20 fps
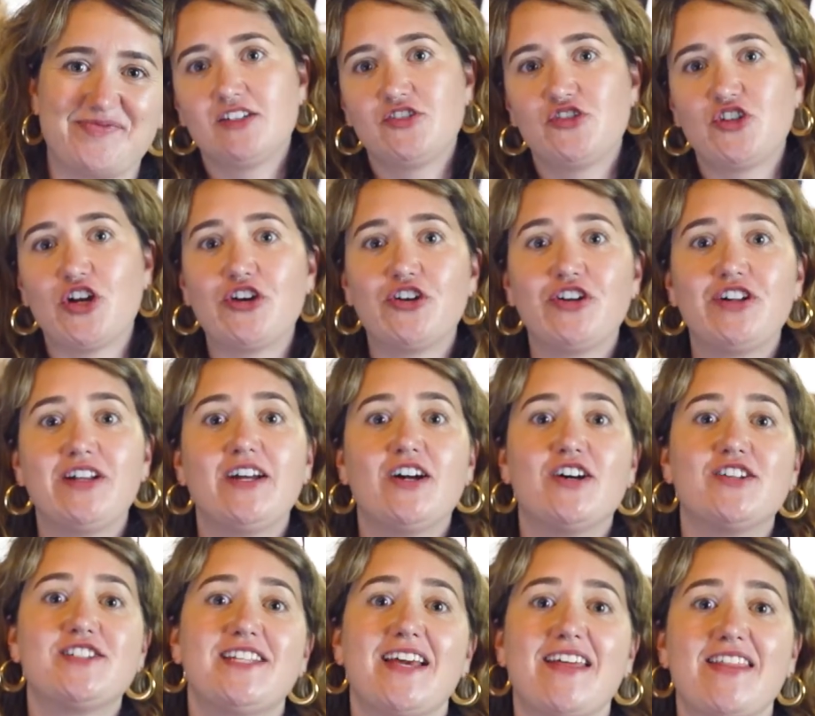Generally,
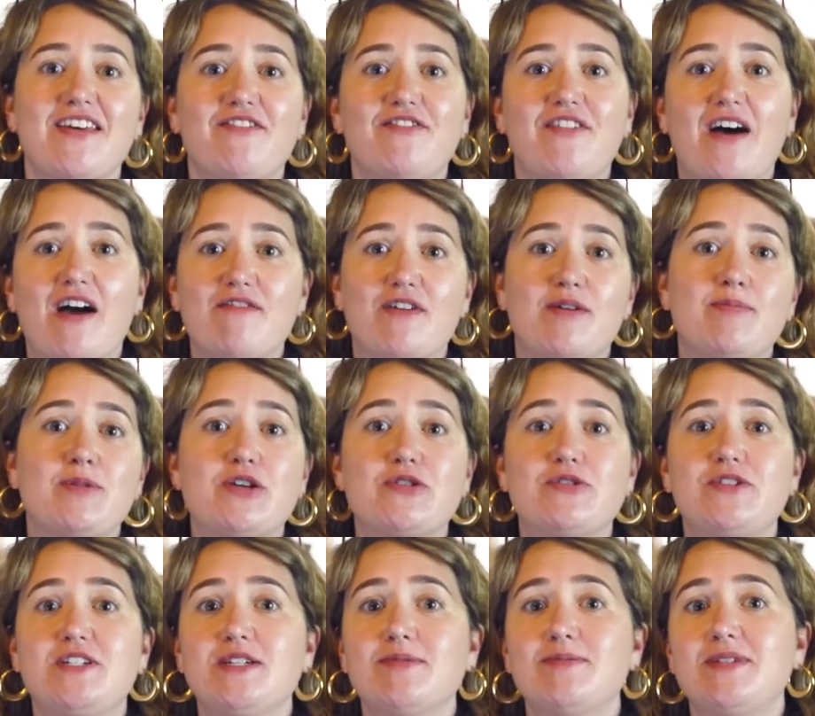I'll say that
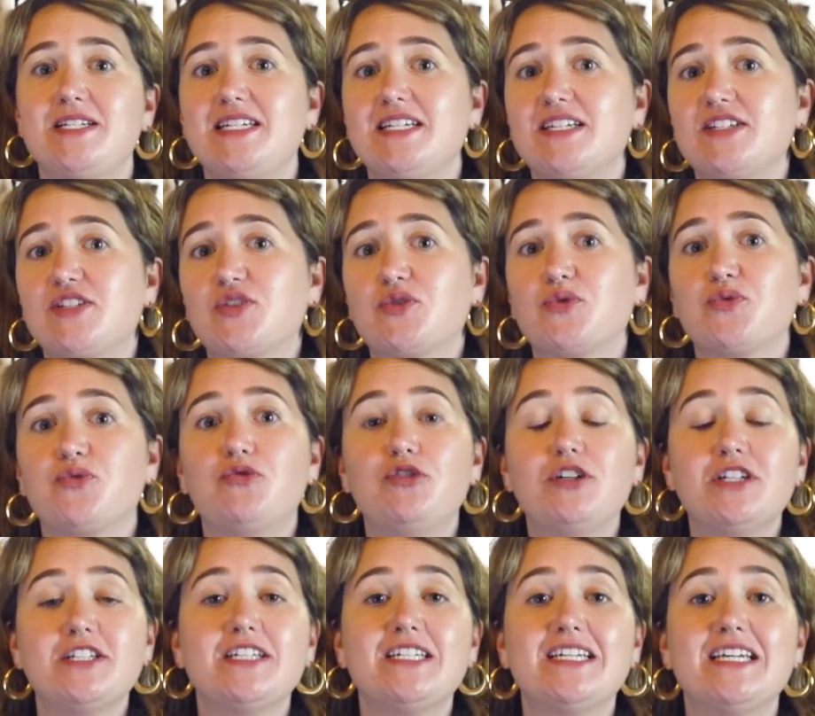5-MeO-DMT is a
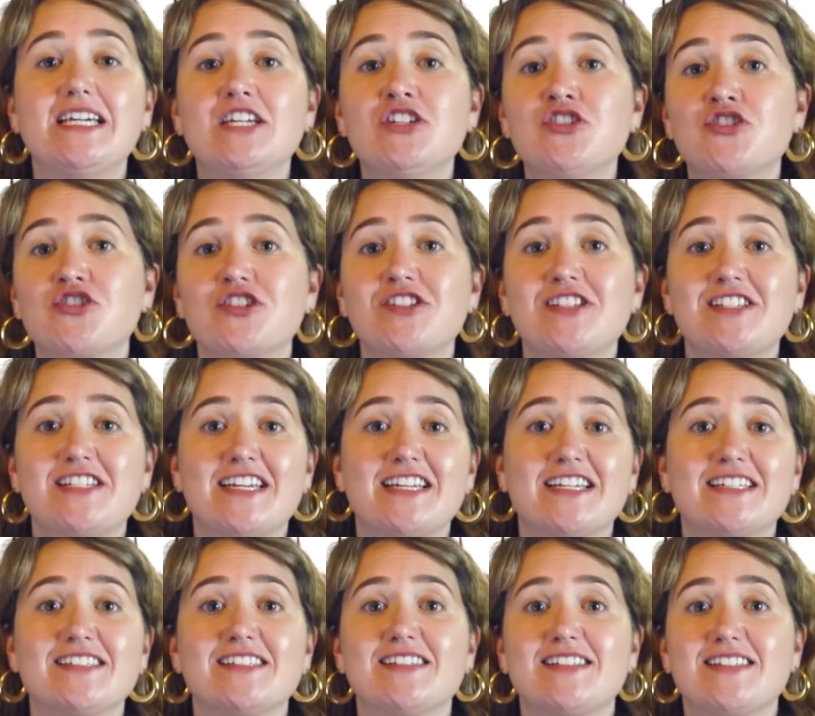really
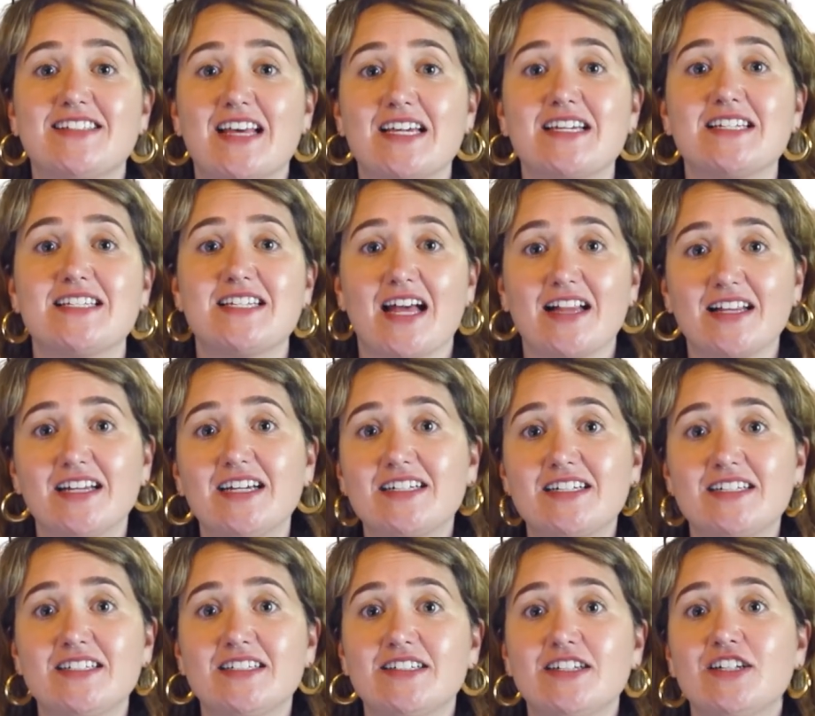interesting
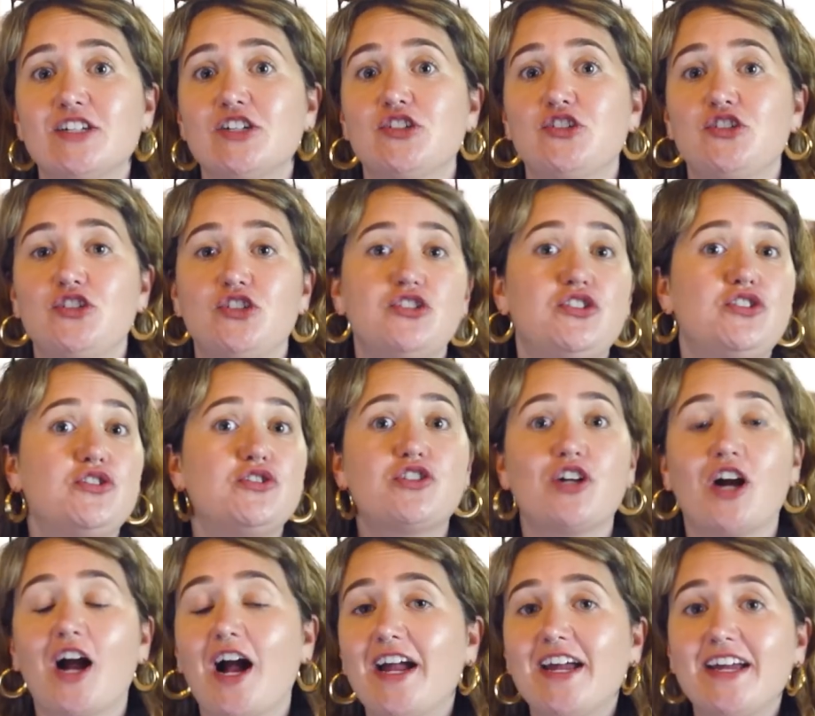psychedelic. Should you
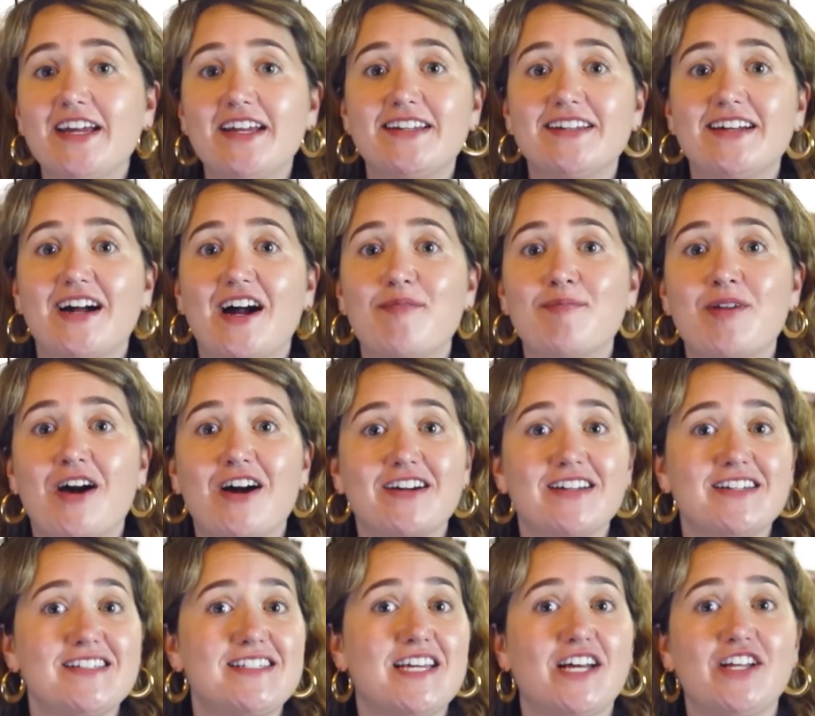try it? I'm not
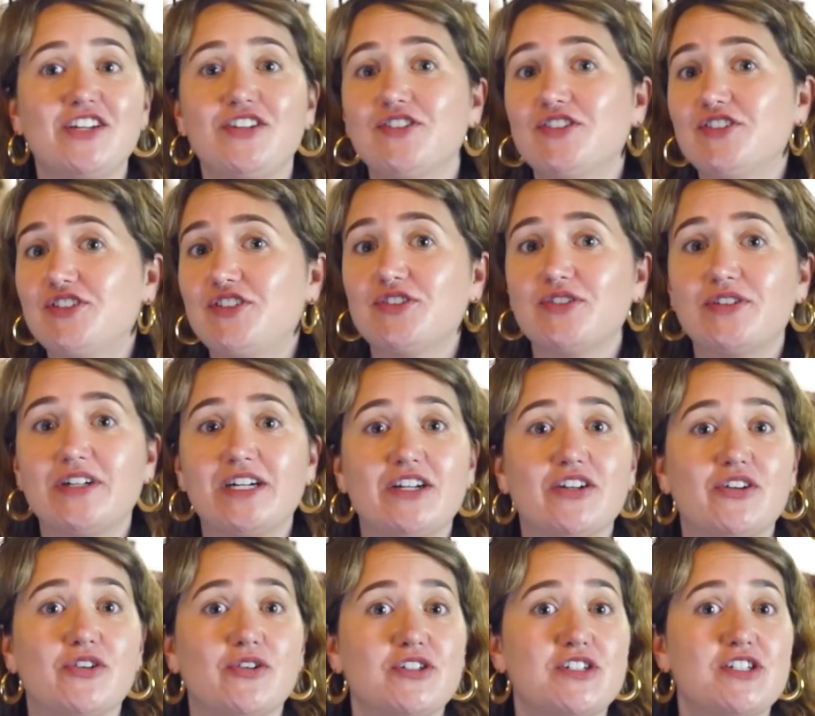going to tell you to do it
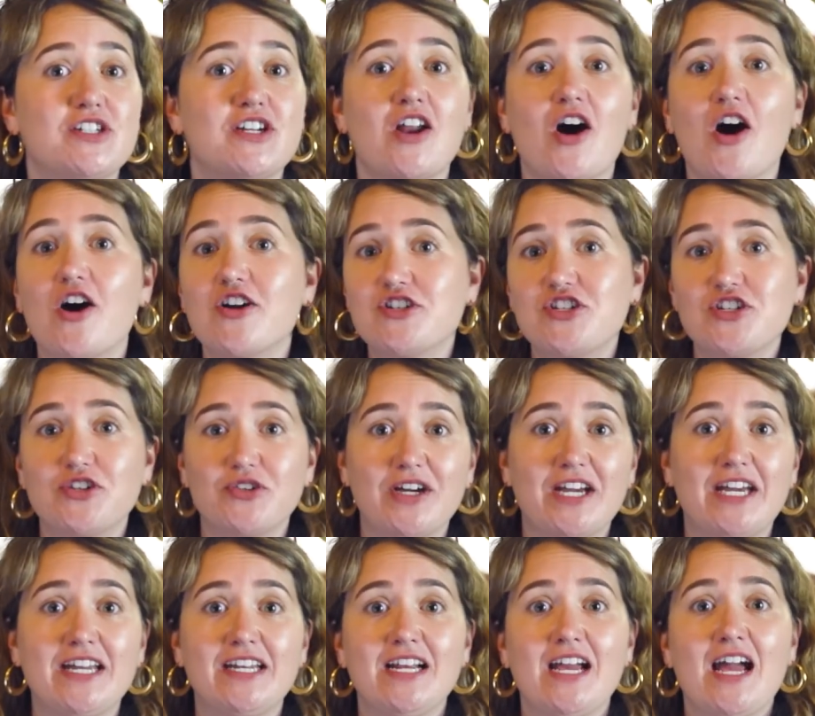or to not do
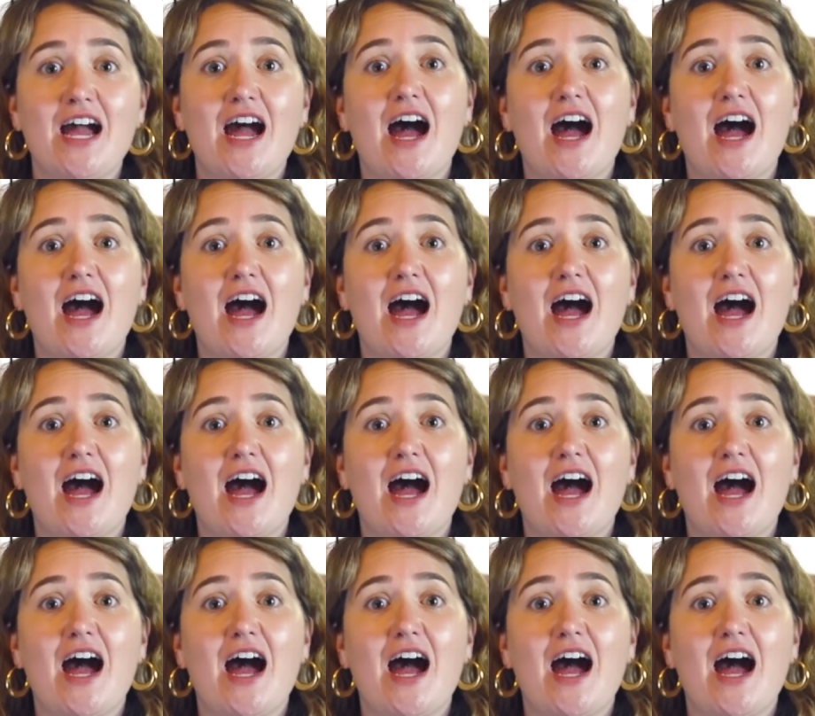it.